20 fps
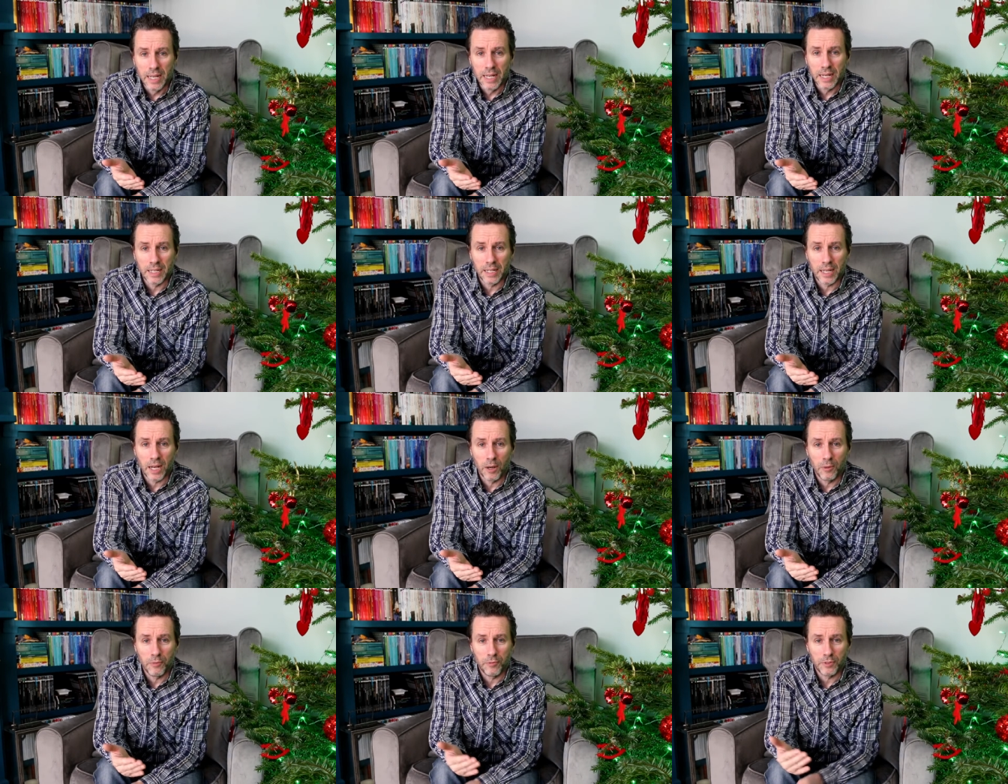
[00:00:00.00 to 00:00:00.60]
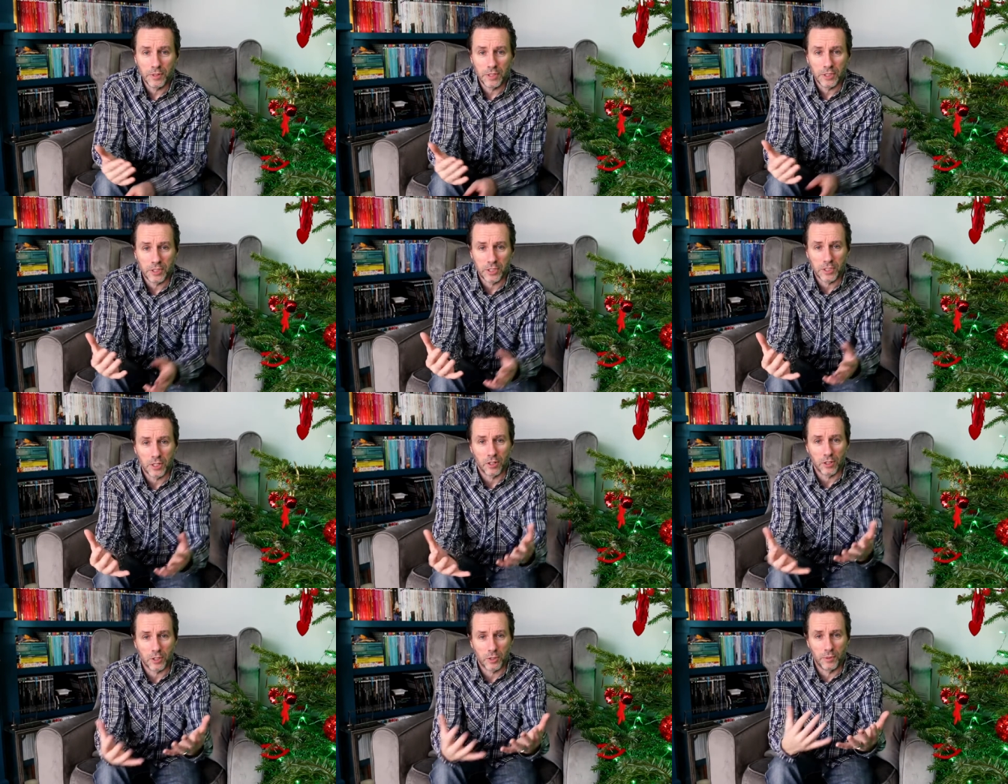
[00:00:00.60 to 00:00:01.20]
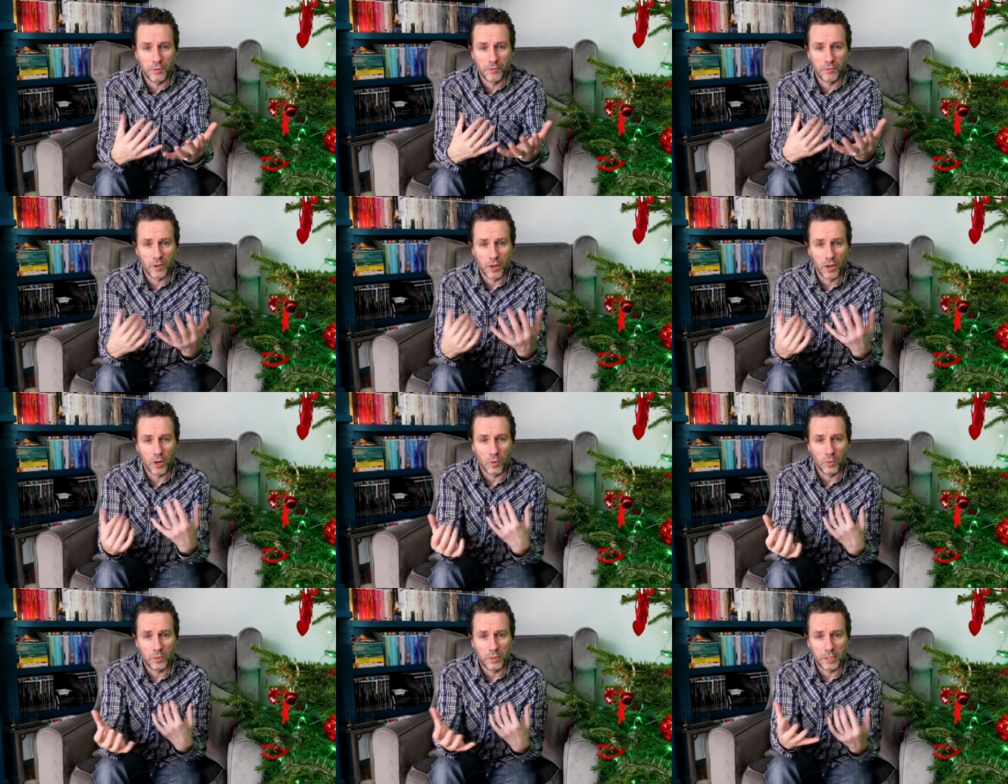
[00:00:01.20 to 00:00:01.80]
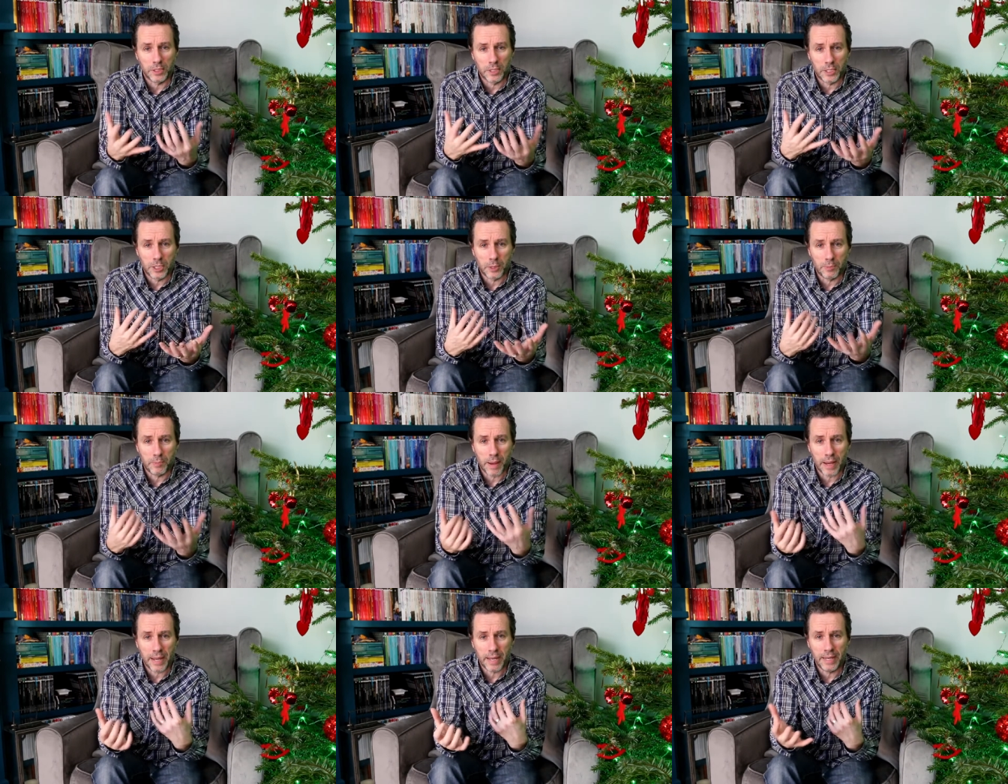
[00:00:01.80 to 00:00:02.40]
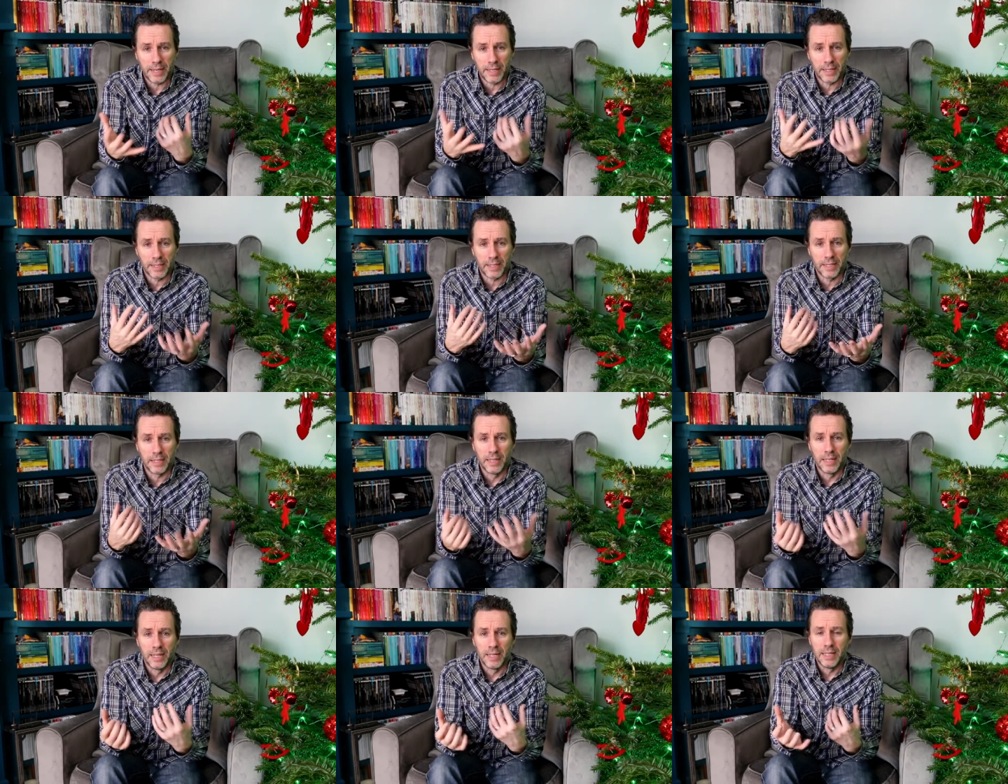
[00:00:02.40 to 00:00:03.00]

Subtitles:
and hopefully start to invite audiences back in,